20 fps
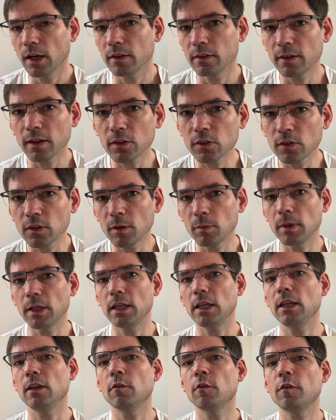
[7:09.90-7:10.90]
This to
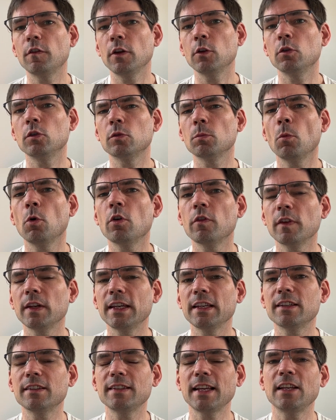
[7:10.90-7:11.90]
me feels more of an
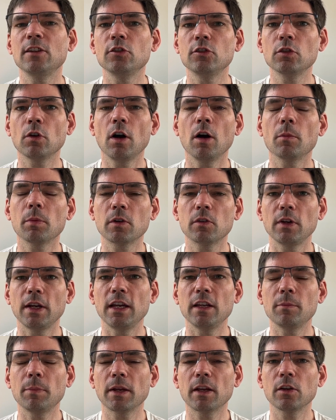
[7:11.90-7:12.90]
essential
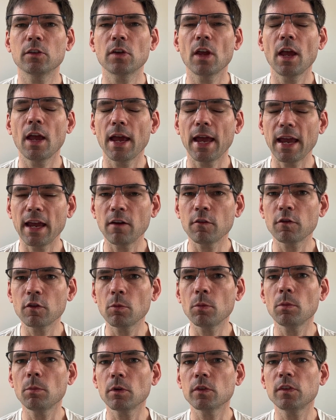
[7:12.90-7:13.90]
upgrade because
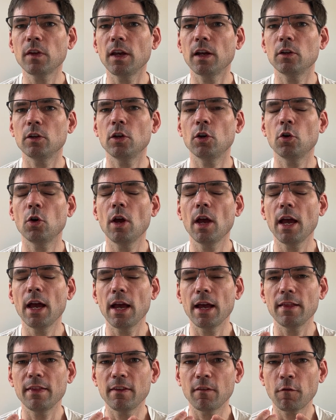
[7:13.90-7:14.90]
everyone will tell you
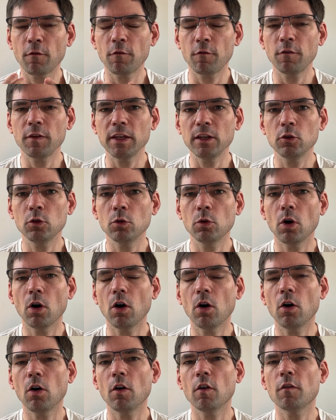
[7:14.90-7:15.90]
the feel
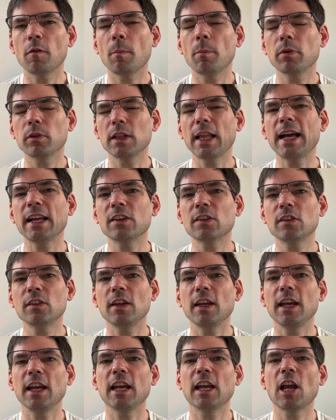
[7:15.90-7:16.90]
of
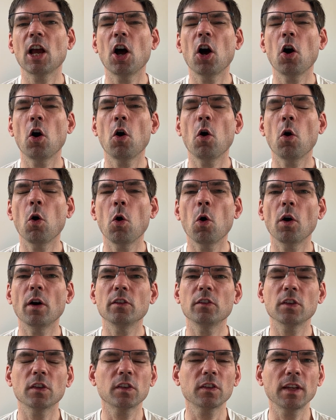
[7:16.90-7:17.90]
plastic or
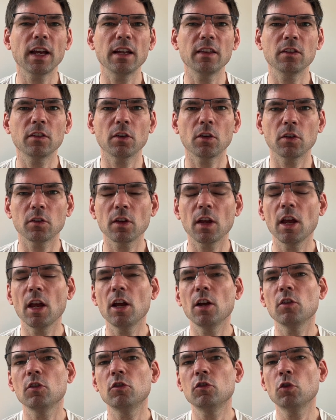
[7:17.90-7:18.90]
just standard
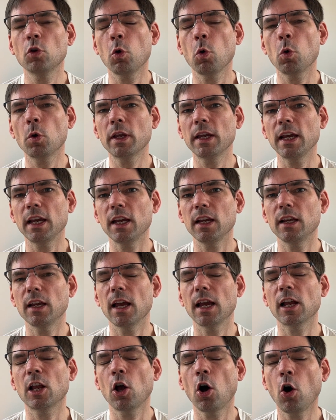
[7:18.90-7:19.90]
token
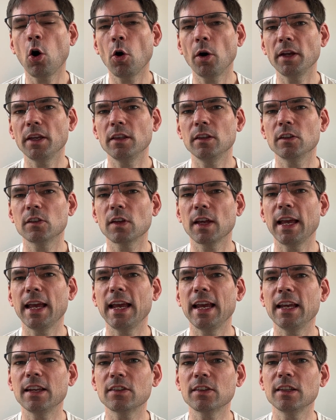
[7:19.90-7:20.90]
coins
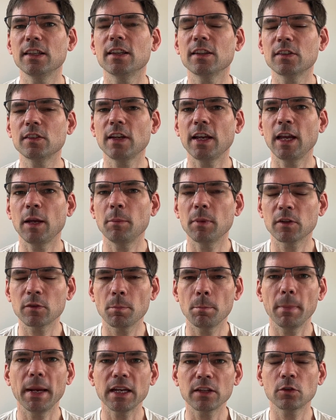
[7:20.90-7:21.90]
isn't the same as
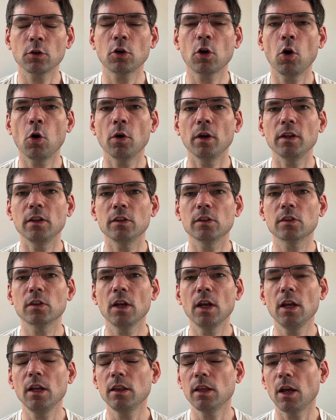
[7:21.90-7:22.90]
metal coins.
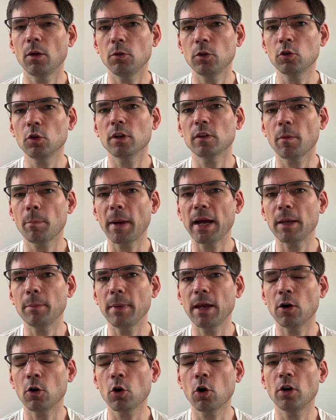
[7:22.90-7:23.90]
Now, you don't have to buy
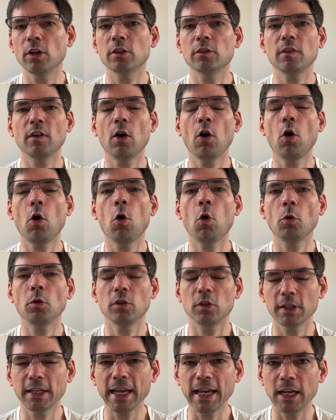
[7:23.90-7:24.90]
metal coins for all
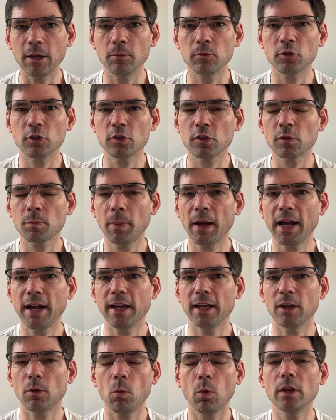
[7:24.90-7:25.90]
your games, you just
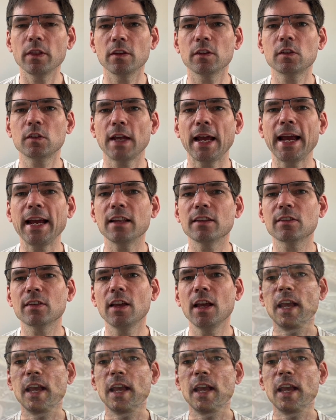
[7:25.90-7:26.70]
buy one set